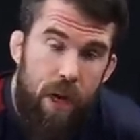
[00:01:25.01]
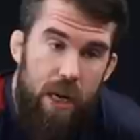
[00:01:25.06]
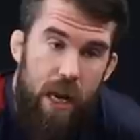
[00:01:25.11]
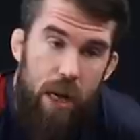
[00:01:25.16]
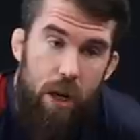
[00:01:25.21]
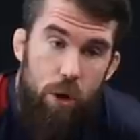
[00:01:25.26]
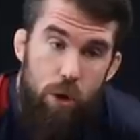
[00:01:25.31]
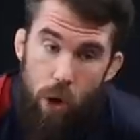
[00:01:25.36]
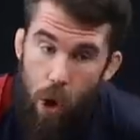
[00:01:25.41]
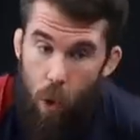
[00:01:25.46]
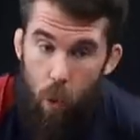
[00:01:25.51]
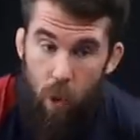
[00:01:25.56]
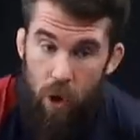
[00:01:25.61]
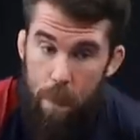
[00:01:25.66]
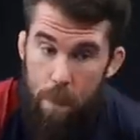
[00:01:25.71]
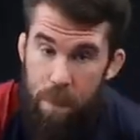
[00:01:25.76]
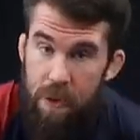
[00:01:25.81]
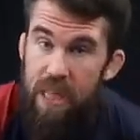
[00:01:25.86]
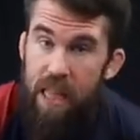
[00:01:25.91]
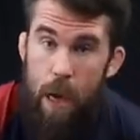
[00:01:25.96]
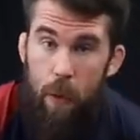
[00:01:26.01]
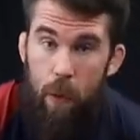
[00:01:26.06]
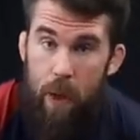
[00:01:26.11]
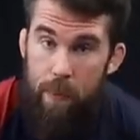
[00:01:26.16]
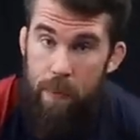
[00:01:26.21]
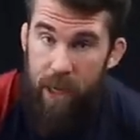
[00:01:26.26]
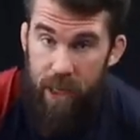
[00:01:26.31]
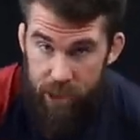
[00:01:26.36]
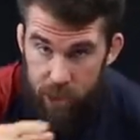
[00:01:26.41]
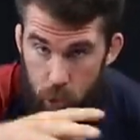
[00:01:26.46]
Now you don't want to be that way
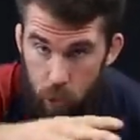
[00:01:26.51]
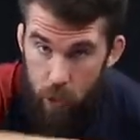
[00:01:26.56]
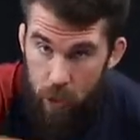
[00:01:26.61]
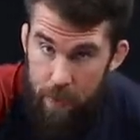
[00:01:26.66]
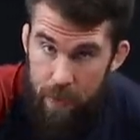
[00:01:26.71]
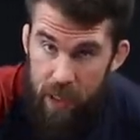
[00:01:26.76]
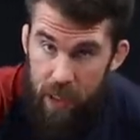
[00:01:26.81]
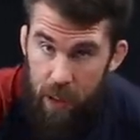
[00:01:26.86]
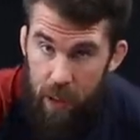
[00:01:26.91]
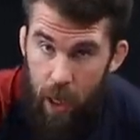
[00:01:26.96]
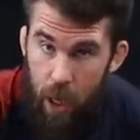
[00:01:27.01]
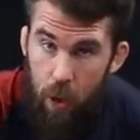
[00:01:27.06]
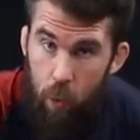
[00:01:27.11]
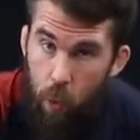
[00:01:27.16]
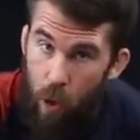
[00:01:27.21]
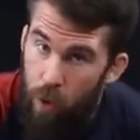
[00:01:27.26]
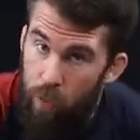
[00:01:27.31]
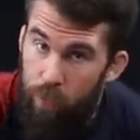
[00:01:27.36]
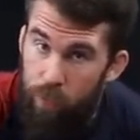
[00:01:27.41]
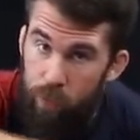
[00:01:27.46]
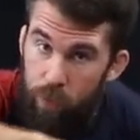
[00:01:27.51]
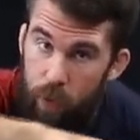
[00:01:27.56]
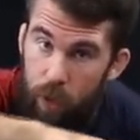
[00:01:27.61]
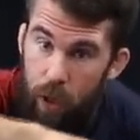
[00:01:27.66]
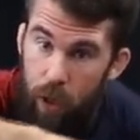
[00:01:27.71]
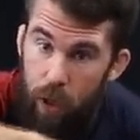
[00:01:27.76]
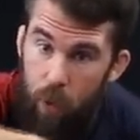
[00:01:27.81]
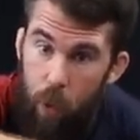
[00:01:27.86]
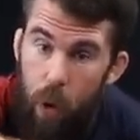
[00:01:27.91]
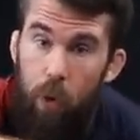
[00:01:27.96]
because you want to be a well,
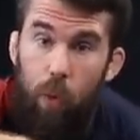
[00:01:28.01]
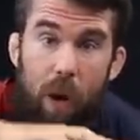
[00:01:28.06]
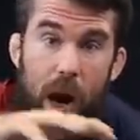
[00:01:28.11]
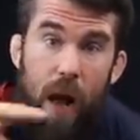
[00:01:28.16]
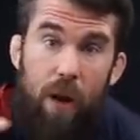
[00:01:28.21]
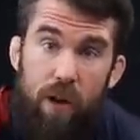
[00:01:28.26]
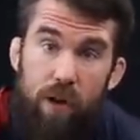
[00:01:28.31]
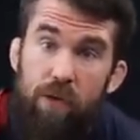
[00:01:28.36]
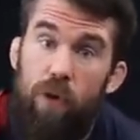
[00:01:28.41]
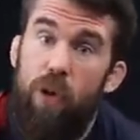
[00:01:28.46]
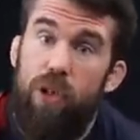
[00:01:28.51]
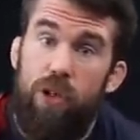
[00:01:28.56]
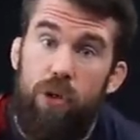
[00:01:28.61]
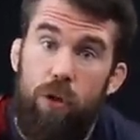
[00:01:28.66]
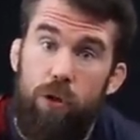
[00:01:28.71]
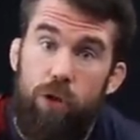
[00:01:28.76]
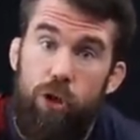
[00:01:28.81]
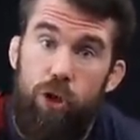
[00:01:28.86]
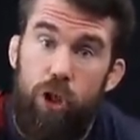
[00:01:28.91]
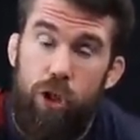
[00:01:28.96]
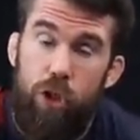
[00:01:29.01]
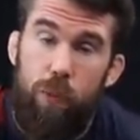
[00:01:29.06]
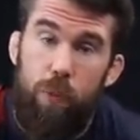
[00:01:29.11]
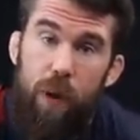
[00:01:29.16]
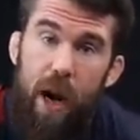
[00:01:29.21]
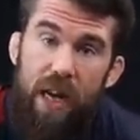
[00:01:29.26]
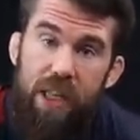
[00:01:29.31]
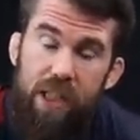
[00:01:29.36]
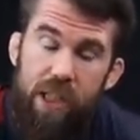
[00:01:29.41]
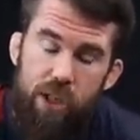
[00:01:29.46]
uh, well-rounded, versatile jiu-jitsu
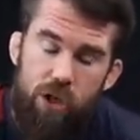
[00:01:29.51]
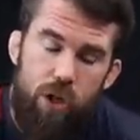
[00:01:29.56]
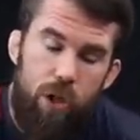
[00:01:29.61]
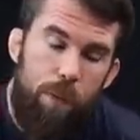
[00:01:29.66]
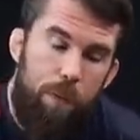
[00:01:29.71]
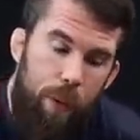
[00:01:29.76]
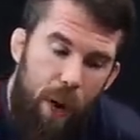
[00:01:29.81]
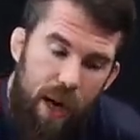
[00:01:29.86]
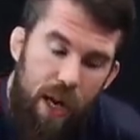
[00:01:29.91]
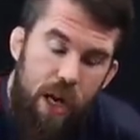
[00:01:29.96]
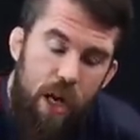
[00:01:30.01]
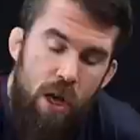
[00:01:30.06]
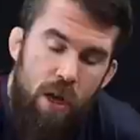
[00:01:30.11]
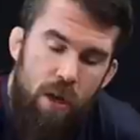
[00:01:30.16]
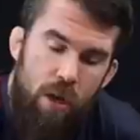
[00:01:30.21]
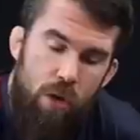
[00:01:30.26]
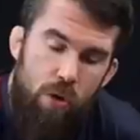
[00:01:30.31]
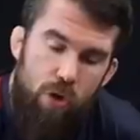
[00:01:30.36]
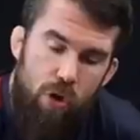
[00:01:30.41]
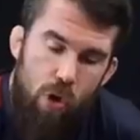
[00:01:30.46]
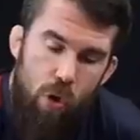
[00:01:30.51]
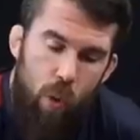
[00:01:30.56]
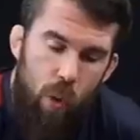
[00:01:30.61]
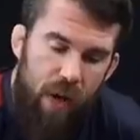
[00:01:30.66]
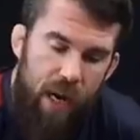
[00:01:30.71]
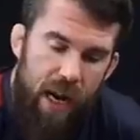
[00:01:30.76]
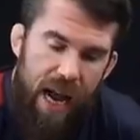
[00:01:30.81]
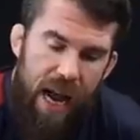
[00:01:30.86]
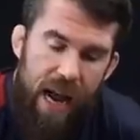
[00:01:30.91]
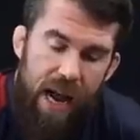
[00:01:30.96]
practitioner. But you do
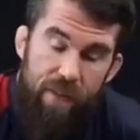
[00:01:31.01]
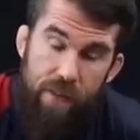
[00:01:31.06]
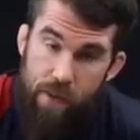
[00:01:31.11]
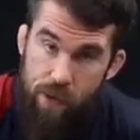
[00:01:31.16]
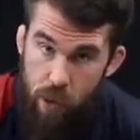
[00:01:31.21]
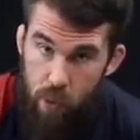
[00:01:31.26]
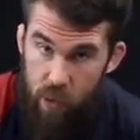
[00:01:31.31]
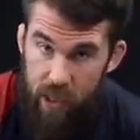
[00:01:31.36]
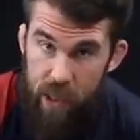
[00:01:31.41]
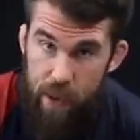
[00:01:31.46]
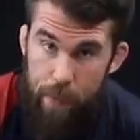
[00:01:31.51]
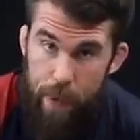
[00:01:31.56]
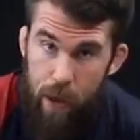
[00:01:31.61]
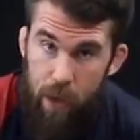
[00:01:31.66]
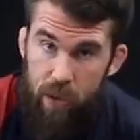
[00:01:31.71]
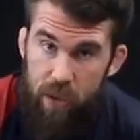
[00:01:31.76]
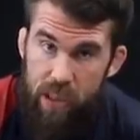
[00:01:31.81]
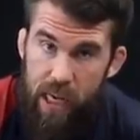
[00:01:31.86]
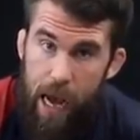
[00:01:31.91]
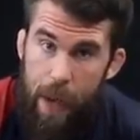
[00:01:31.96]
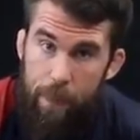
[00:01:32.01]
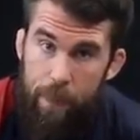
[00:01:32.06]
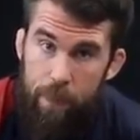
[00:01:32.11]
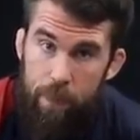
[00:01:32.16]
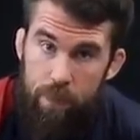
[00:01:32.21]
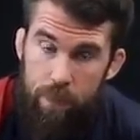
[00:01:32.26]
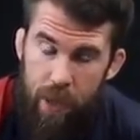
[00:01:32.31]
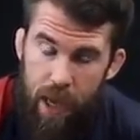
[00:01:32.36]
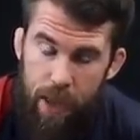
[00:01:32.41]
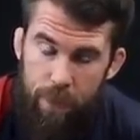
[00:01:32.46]
want to have, if you want to get better at top
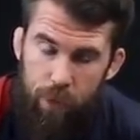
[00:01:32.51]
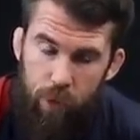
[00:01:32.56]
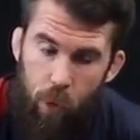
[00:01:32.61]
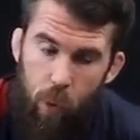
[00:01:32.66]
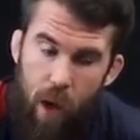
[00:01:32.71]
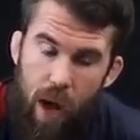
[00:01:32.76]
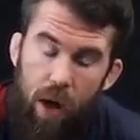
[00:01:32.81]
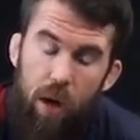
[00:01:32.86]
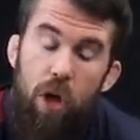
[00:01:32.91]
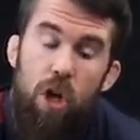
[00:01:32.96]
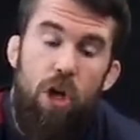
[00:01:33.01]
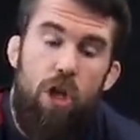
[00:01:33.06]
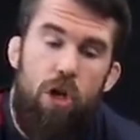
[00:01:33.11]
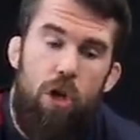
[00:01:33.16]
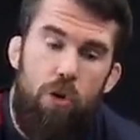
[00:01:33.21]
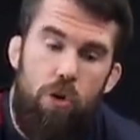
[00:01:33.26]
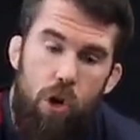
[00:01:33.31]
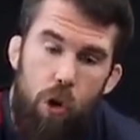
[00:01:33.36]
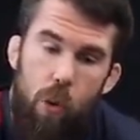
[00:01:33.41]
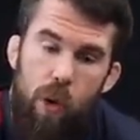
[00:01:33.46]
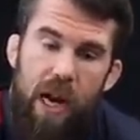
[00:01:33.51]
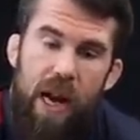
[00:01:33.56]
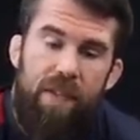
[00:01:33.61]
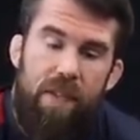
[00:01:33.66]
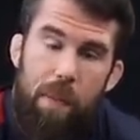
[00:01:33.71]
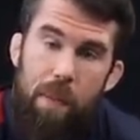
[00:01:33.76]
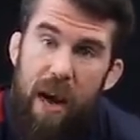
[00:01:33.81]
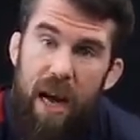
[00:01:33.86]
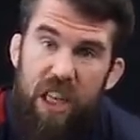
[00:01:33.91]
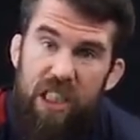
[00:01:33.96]
game for a while, you do want to have
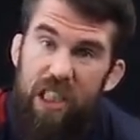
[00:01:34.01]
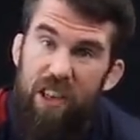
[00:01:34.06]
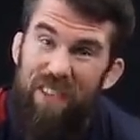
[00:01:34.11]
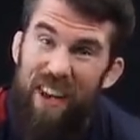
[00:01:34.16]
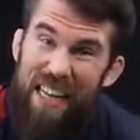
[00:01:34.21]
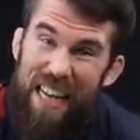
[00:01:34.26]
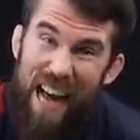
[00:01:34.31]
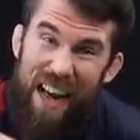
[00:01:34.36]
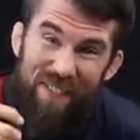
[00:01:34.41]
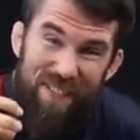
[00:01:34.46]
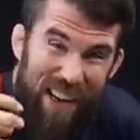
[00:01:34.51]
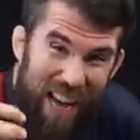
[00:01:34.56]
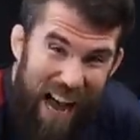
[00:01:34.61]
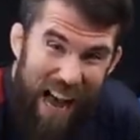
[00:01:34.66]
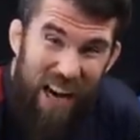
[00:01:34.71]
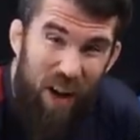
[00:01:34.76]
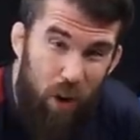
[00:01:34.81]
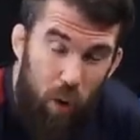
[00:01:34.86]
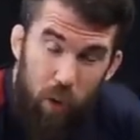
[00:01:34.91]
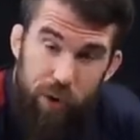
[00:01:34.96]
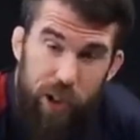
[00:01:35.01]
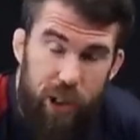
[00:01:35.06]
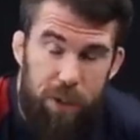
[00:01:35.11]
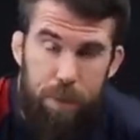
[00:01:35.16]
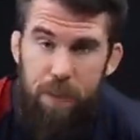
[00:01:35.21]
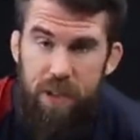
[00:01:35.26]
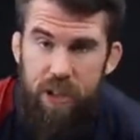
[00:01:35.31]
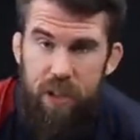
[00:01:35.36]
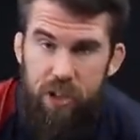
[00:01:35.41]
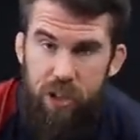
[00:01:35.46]
that mindset of like, I've got to hold this
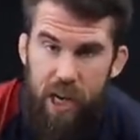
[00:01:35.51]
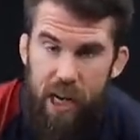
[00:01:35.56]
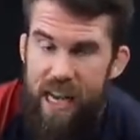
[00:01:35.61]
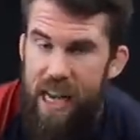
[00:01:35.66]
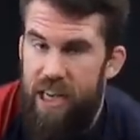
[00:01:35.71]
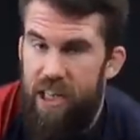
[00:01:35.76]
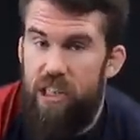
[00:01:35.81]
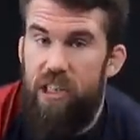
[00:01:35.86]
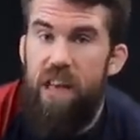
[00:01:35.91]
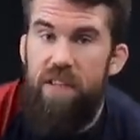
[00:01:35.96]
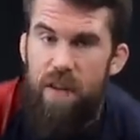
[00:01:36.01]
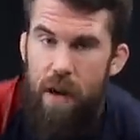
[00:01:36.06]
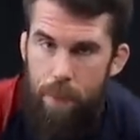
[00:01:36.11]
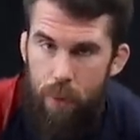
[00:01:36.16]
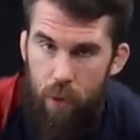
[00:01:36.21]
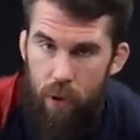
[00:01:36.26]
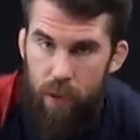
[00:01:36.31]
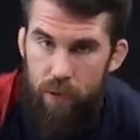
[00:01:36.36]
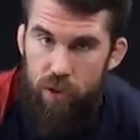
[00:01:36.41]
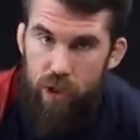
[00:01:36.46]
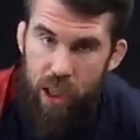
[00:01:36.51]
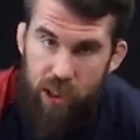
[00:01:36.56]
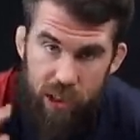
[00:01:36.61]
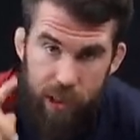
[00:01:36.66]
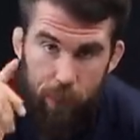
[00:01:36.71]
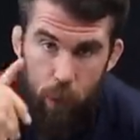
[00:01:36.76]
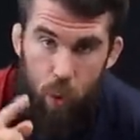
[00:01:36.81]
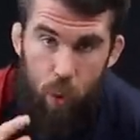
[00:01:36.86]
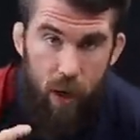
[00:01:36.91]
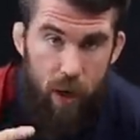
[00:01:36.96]
position. I can't just give up on it. So that's
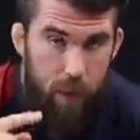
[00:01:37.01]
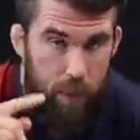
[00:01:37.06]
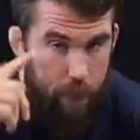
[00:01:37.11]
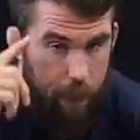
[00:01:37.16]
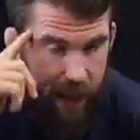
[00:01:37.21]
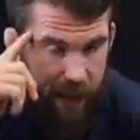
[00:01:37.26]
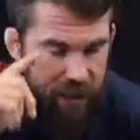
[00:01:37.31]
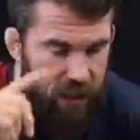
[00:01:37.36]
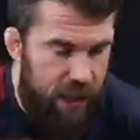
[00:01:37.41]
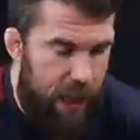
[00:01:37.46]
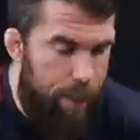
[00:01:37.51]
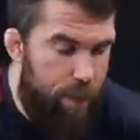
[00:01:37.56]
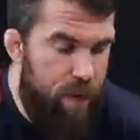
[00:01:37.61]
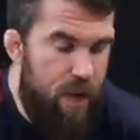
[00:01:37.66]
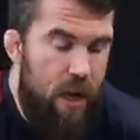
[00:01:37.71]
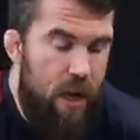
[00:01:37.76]
number one, mindset.